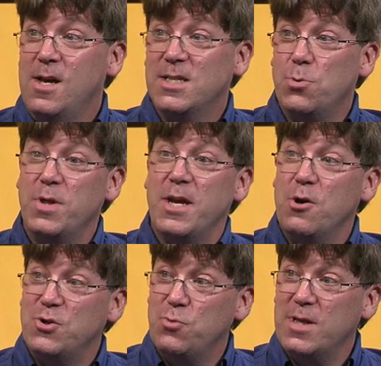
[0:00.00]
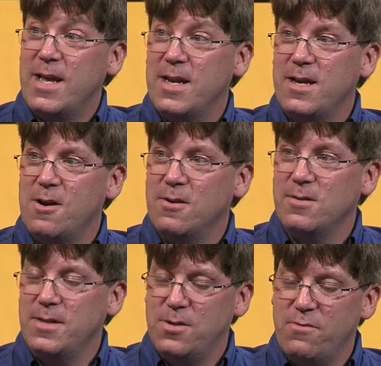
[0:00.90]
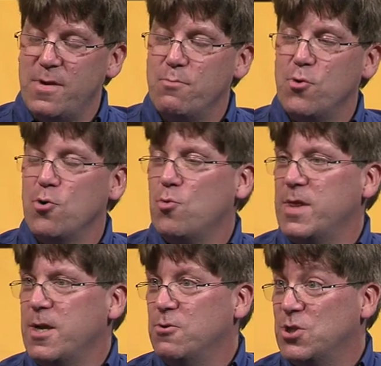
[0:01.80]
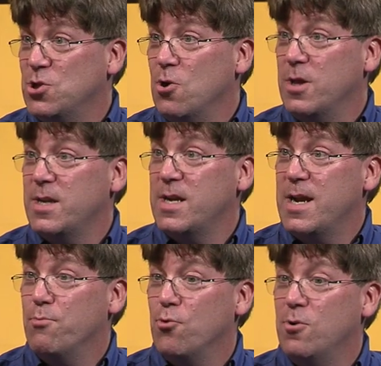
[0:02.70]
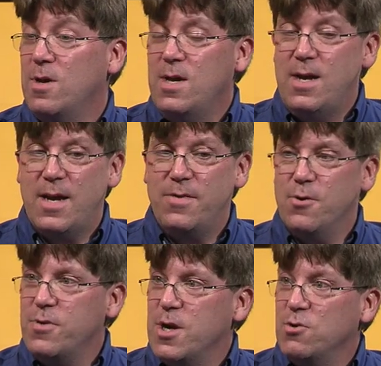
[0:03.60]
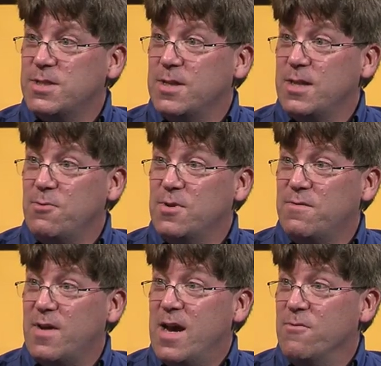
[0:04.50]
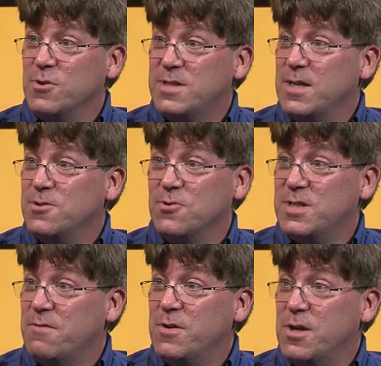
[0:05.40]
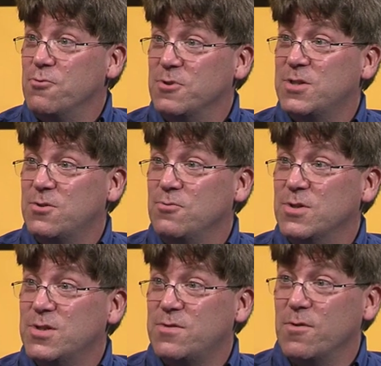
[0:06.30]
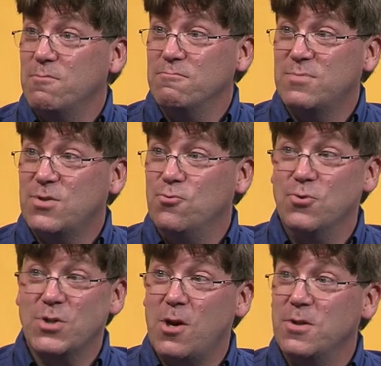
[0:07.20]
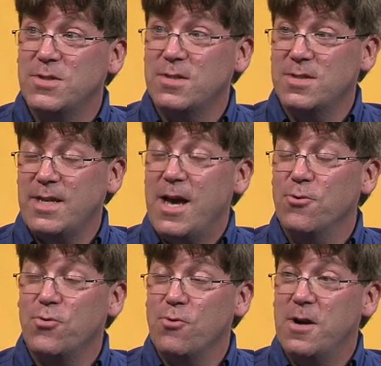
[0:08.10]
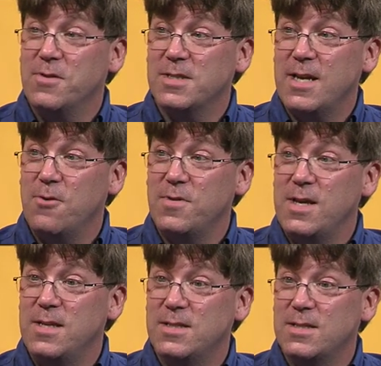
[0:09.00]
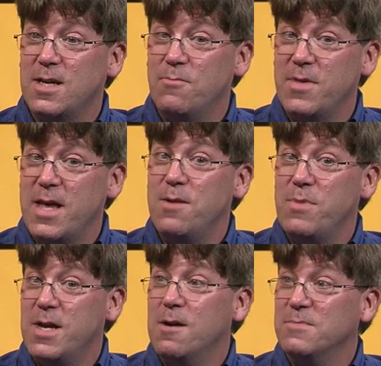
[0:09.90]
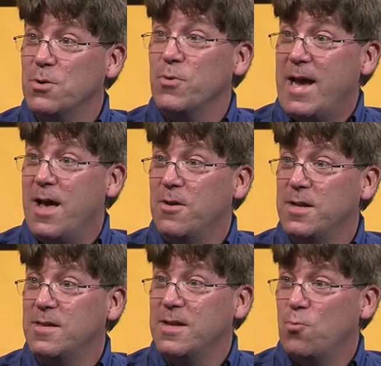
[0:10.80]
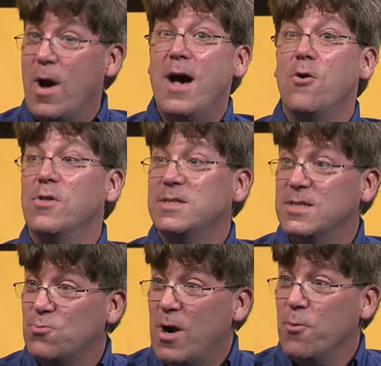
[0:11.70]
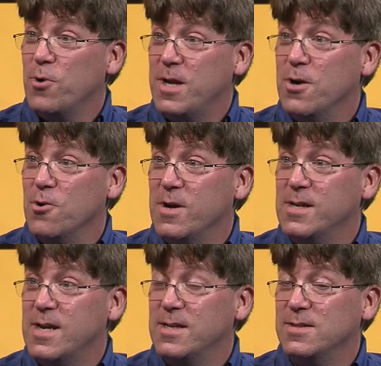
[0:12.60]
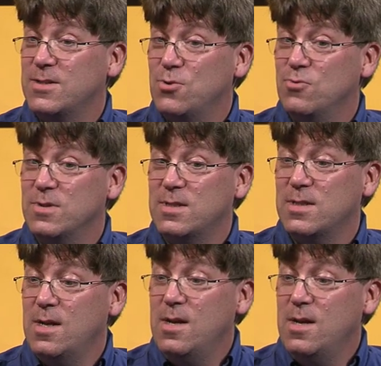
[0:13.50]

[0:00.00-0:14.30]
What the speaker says: So when they go to Atlanta in November, or when they go to Charlotte in April, and they're there suddenly with 500 or 600 or 700 students from schools all scattered throughout the Southeast, then it becomes a reality that, wow, this is why we're here, and students